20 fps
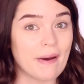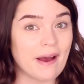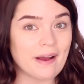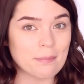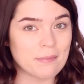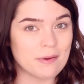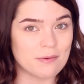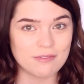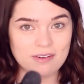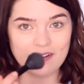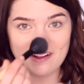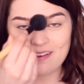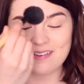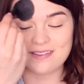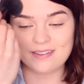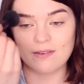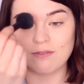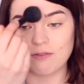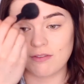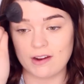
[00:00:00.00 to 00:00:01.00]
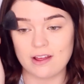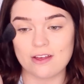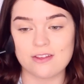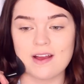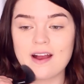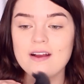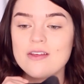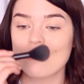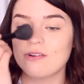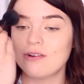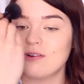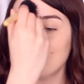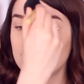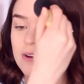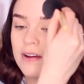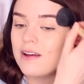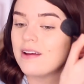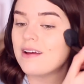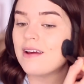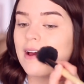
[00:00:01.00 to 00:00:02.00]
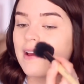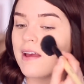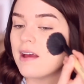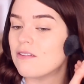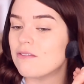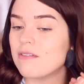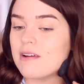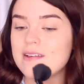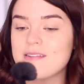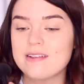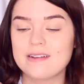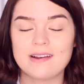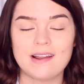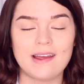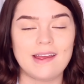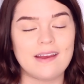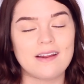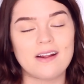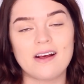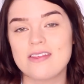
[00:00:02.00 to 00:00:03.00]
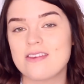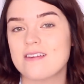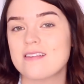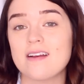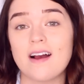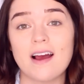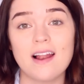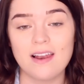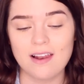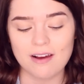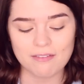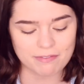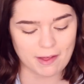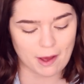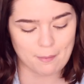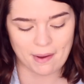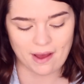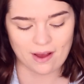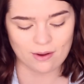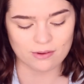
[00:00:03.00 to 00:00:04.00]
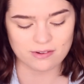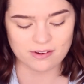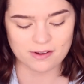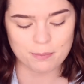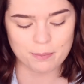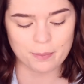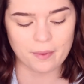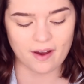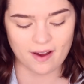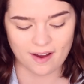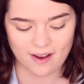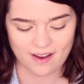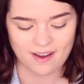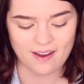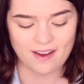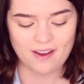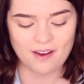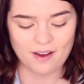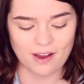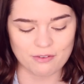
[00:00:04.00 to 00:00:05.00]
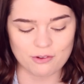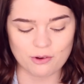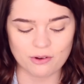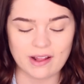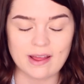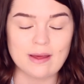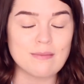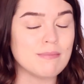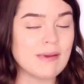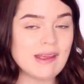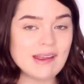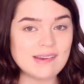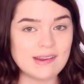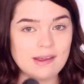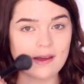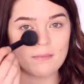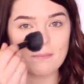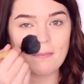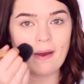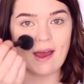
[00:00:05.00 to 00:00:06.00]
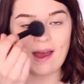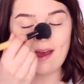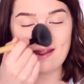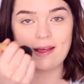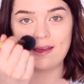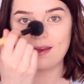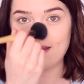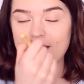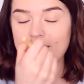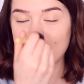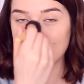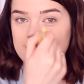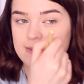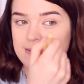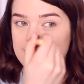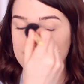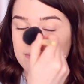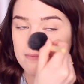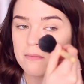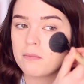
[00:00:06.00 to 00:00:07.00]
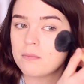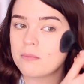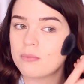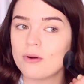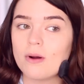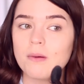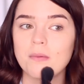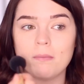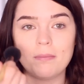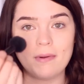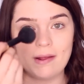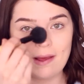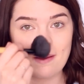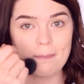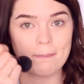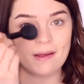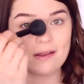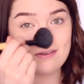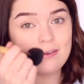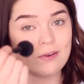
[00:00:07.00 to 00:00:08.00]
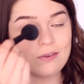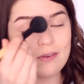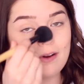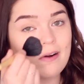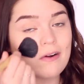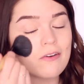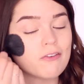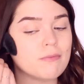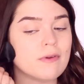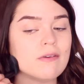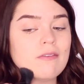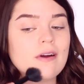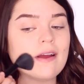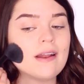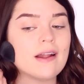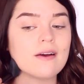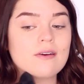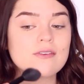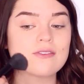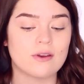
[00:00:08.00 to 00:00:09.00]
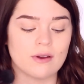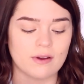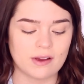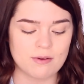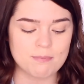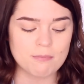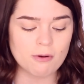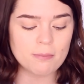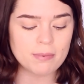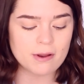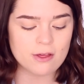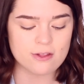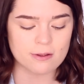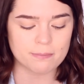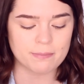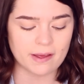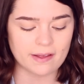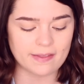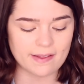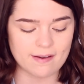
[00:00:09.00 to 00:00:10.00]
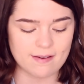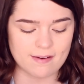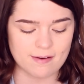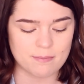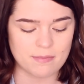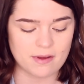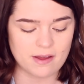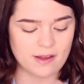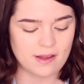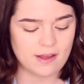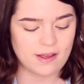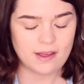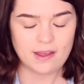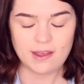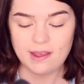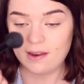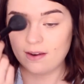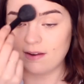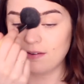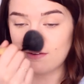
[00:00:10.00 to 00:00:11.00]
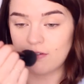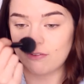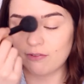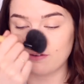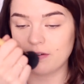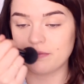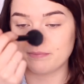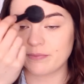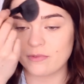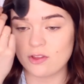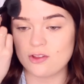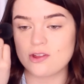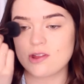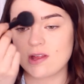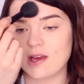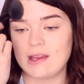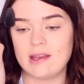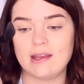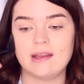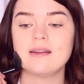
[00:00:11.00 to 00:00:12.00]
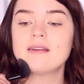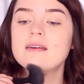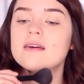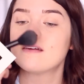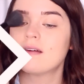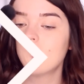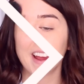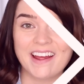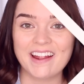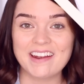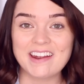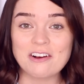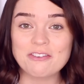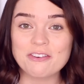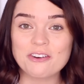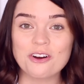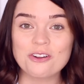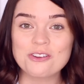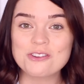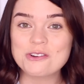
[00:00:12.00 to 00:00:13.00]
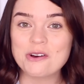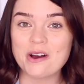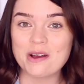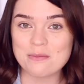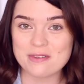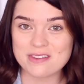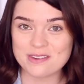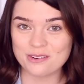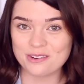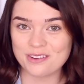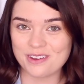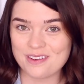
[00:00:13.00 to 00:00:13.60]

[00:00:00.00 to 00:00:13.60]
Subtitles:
MAC Mineralize Skin Finish Natural again recently, and I love that powder, but I've got it in medium and it is probably a bit too dark for me right now, so I probably should pick that up in a different shade. Now for contour, I'm still